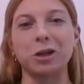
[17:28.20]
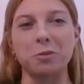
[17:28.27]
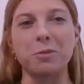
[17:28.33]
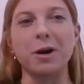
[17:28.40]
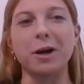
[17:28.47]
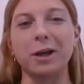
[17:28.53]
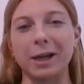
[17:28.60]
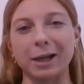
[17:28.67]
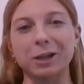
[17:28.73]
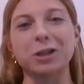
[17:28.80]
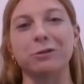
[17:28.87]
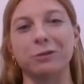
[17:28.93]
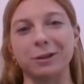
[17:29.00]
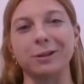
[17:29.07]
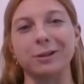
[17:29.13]
your body
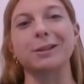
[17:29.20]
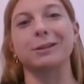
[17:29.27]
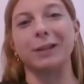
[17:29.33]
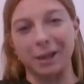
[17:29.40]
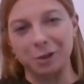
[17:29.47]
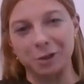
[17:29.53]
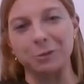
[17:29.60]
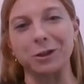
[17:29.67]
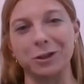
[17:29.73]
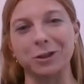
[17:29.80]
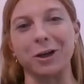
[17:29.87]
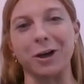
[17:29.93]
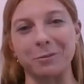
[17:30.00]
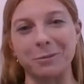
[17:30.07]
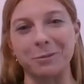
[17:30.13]
actually feels less switched
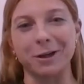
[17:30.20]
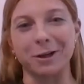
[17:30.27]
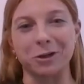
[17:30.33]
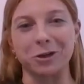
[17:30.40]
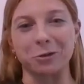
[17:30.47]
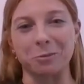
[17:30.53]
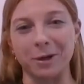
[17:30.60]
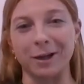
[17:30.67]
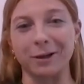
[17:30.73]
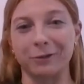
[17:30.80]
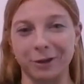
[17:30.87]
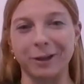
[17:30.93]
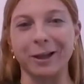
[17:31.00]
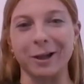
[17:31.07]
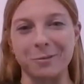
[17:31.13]
on because you're
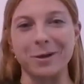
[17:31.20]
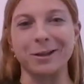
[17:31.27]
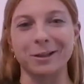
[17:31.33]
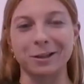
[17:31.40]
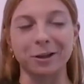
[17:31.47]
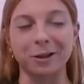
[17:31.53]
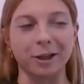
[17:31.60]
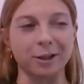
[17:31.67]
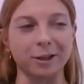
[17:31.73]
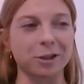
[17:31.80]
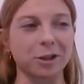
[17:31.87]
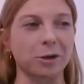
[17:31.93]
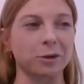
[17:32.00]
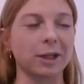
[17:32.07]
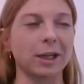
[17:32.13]
feeling a bit sluggish.
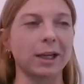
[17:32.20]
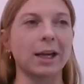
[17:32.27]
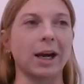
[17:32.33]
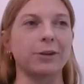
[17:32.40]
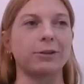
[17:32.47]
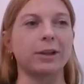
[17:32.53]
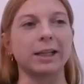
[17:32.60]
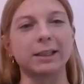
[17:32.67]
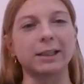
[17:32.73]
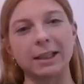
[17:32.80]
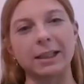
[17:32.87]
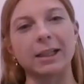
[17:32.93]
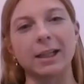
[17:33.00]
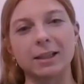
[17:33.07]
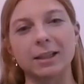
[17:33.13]
So I feel like
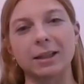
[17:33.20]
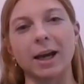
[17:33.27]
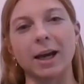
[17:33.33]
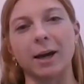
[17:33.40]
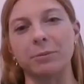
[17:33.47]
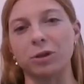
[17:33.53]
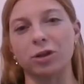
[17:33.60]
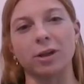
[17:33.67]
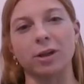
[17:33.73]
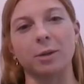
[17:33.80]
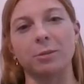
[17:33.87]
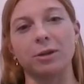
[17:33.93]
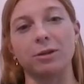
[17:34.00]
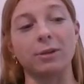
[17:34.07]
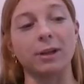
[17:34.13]
leading into that, I'm just trying
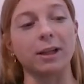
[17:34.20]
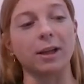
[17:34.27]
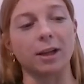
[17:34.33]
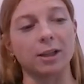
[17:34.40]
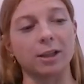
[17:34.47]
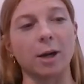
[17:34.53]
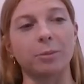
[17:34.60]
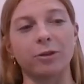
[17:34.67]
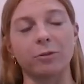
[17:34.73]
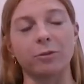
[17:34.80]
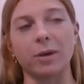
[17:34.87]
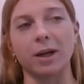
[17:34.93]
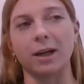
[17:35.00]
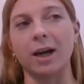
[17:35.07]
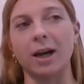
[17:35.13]
to be really on top of
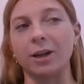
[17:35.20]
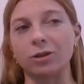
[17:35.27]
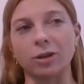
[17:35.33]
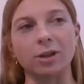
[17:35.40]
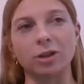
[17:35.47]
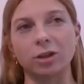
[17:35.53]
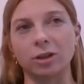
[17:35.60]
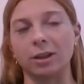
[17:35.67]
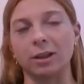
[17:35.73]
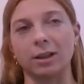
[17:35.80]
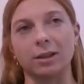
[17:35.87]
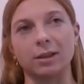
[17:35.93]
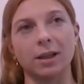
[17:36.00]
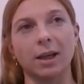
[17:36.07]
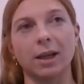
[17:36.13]
my hydration
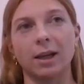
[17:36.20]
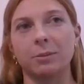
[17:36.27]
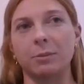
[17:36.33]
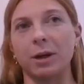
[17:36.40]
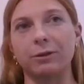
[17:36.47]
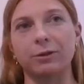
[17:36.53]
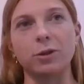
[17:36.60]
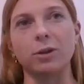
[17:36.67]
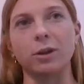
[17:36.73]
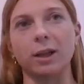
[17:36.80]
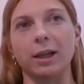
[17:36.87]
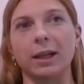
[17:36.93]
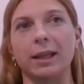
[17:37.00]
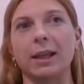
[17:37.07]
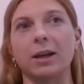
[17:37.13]
and my
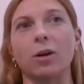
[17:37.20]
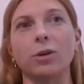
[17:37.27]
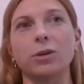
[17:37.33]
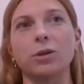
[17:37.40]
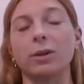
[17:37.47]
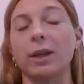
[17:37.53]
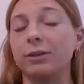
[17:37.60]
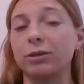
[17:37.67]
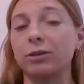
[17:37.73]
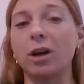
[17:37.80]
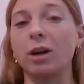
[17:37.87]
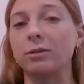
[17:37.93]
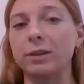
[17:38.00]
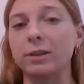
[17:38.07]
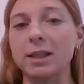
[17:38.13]
fueling, and then also that
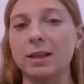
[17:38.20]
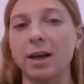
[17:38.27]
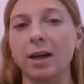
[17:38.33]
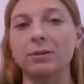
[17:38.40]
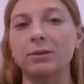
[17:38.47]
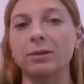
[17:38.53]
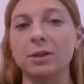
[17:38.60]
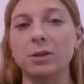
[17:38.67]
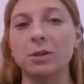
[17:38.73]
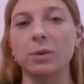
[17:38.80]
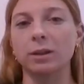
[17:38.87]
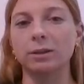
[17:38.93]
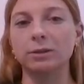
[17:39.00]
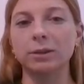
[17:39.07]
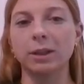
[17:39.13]
recovery side of it as
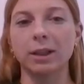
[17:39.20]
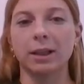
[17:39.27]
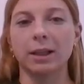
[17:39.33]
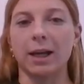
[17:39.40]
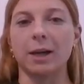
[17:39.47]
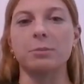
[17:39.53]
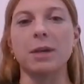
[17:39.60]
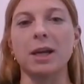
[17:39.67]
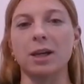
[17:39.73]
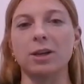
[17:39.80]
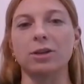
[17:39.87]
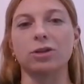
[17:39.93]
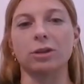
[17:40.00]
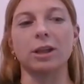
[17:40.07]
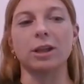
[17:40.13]
well, and
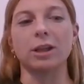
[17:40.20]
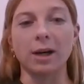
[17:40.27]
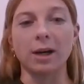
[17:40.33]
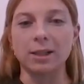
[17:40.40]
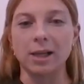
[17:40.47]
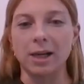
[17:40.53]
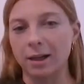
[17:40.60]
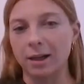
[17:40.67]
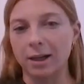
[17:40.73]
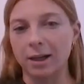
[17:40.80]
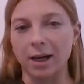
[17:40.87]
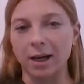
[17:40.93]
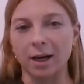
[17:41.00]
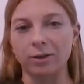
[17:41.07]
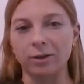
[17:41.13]
making sure that you are taking care
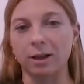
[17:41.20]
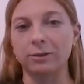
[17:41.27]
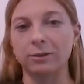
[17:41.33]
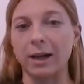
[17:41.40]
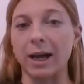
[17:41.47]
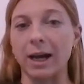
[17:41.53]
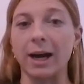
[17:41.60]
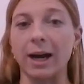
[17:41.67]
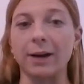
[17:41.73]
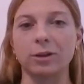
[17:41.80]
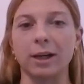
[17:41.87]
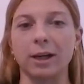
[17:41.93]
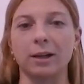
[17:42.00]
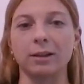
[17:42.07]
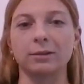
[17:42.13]
of yourself after
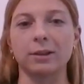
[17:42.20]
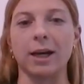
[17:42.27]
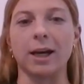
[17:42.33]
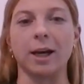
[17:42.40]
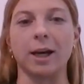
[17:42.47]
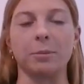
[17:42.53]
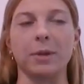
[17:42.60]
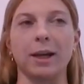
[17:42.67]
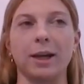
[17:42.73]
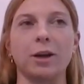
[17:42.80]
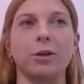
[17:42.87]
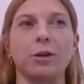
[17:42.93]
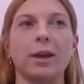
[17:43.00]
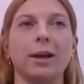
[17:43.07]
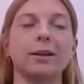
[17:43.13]
training. And I
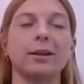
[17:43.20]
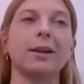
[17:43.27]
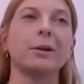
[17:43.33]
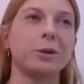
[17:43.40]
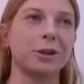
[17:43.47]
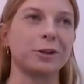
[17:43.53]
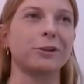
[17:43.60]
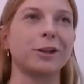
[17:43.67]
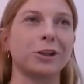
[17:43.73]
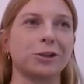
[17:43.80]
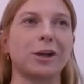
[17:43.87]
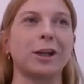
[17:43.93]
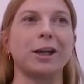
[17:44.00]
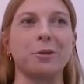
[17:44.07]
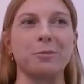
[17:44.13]
know that when you're
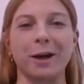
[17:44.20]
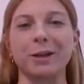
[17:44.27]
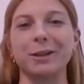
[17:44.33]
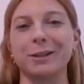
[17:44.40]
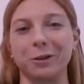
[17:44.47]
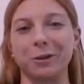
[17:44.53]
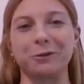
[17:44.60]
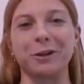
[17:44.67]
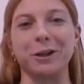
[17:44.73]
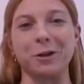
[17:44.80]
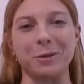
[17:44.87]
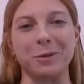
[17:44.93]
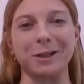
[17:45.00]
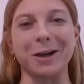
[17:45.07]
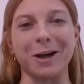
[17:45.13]
finished training, you might still feel
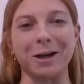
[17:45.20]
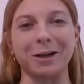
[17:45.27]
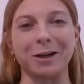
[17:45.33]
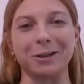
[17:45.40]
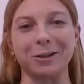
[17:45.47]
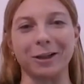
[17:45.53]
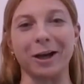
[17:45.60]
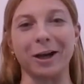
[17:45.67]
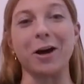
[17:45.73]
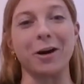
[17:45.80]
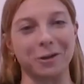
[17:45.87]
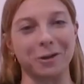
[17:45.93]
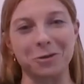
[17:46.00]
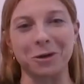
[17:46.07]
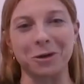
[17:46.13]
a bit tired and you're like, oh,
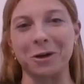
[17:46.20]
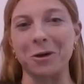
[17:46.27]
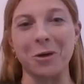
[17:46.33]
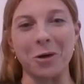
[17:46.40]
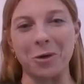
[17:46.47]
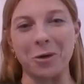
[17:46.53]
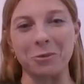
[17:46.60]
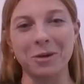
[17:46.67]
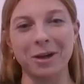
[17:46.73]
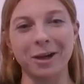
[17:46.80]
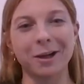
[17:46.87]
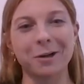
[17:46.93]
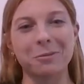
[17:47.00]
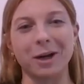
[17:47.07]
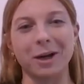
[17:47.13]
I just want to go home.
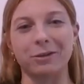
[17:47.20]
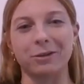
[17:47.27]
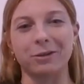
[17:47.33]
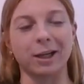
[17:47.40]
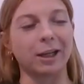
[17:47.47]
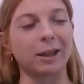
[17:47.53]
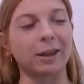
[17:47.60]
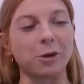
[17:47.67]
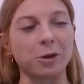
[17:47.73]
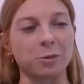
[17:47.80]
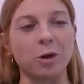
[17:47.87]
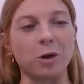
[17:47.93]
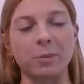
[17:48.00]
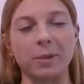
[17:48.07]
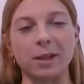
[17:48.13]
But I feel like in those
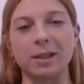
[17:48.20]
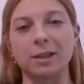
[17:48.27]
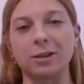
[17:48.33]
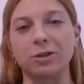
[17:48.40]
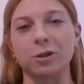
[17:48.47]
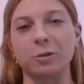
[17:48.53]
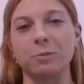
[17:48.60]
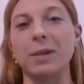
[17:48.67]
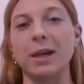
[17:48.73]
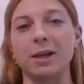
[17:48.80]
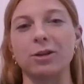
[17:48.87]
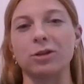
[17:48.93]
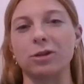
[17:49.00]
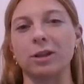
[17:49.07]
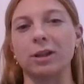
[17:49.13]
moments, it's just
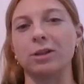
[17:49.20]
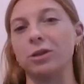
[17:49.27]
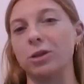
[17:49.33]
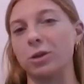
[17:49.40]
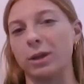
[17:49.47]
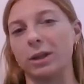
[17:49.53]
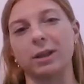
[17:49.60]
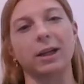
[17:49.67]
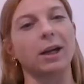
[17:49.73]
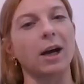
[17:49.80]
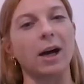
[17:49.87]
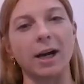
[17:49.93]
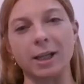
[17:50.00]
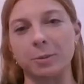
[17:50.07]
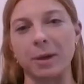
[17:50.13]
making sure that you're doing like
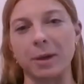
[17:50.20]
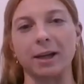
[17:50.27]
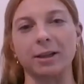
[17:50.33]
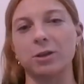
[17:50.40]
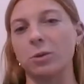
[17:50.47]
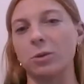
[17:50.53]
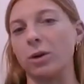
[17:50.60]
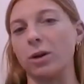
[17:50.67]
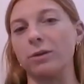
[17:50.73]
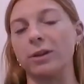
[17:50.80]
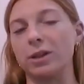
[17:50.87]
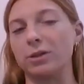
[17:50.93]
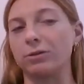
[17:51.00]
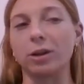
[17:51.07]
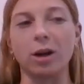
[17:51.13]
ice baths, or if
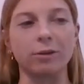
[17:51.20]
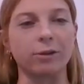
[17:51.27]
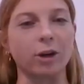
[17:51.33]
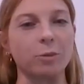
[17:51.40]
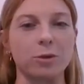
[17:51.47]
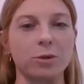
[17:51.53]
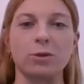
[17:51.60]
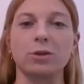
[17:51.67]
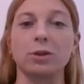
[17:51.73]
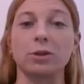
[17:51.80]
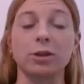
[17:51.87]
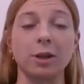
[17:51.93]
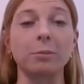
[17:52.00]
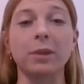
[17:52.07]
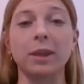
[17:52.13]
it's recovery boots or
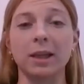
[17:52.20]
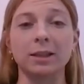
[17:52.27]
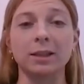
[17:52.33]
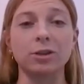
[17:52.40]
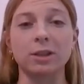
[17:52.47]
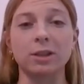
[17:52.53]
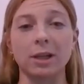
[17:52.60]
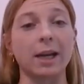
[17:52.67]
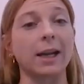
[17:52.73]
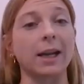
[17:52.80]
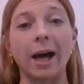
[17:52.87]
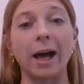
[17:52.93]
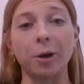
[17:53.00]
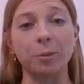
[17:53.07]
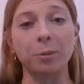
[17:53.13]
something, just to kind of
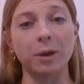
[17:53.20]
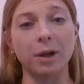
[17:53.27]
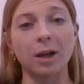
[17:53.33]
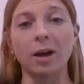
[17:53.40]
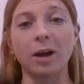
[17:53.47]
help